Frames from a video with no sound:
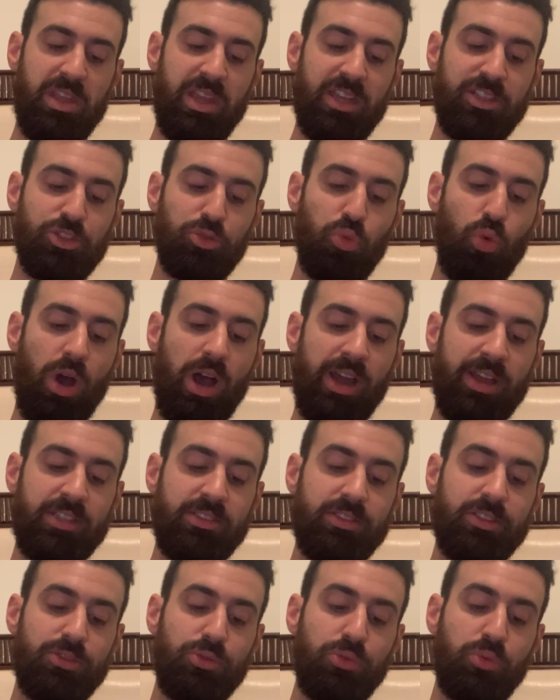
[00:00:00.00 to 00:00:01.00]
It's
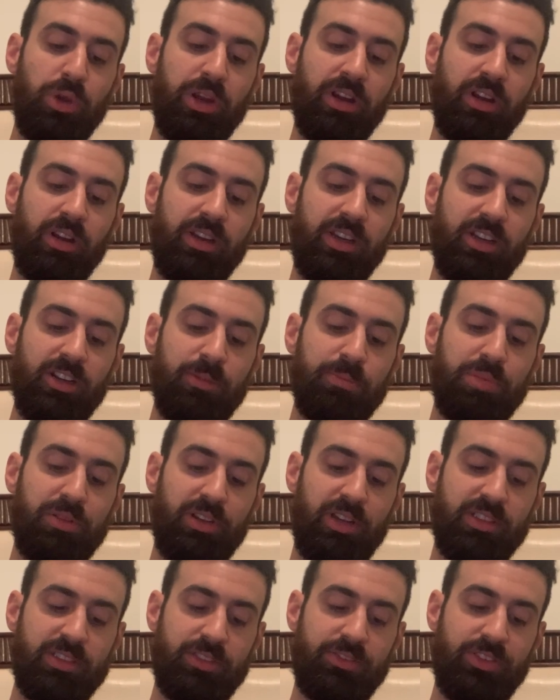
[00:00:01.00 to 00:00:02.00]
wise to wear
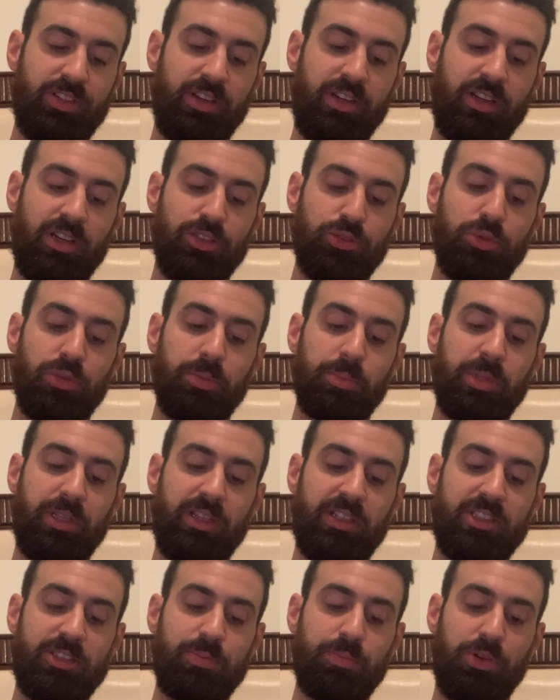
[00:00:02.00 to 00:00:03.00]
earplugs if your ears will be
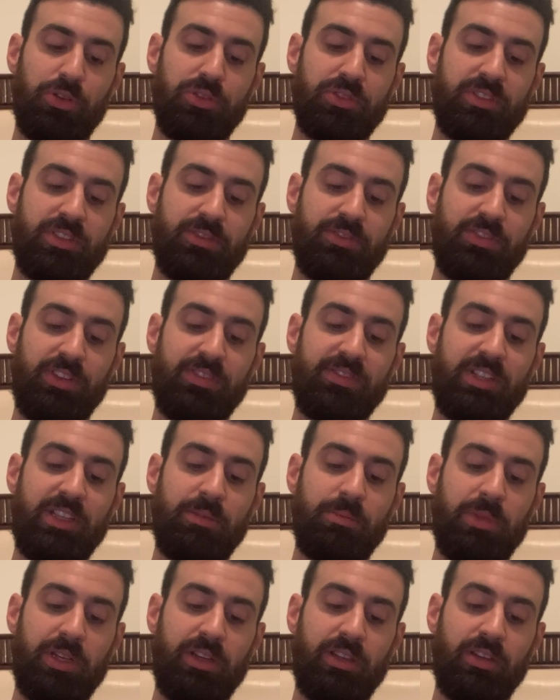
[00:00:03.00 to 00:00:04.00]
exposed to
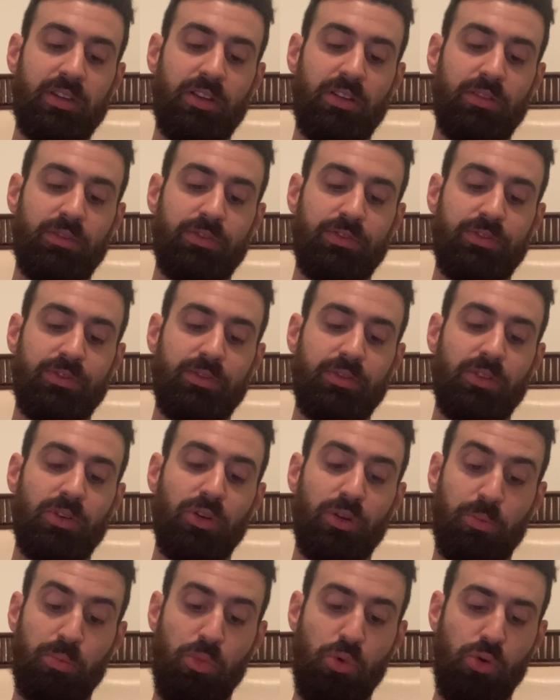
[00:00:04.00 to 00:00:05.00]
15 minutes
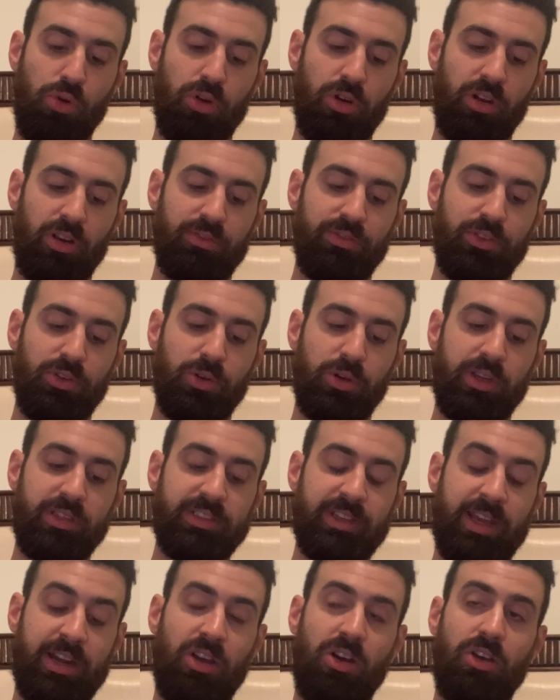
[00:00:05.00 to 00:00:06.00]
or more of noise
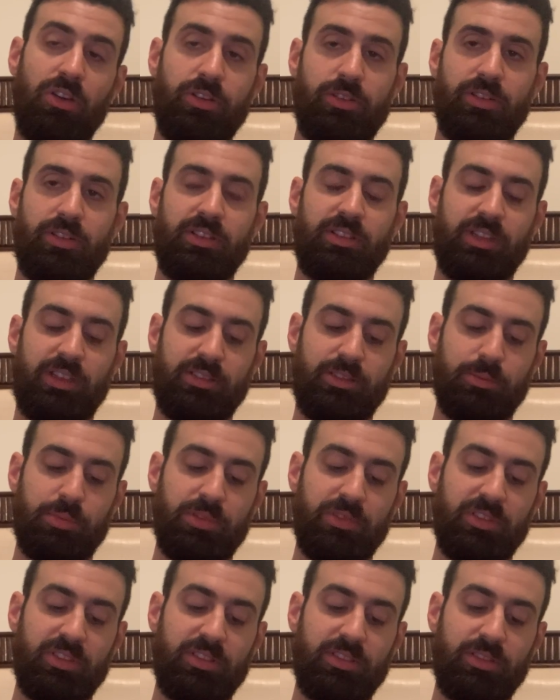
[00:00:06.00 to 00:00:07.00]
at 100
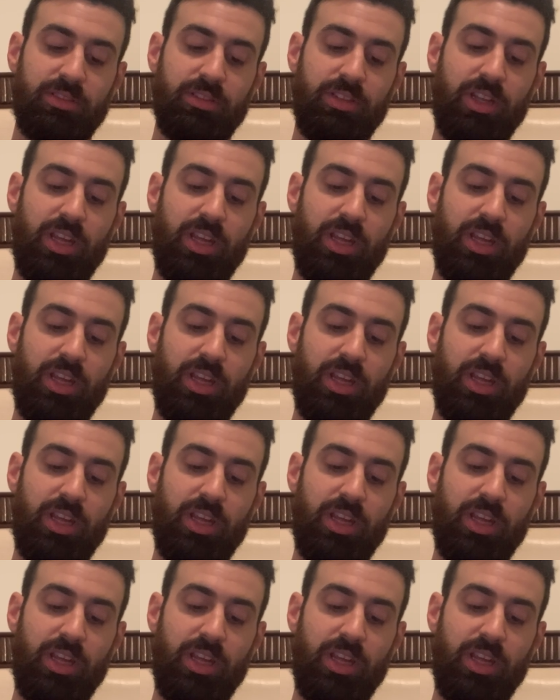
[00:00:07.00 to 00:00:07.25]
decibels.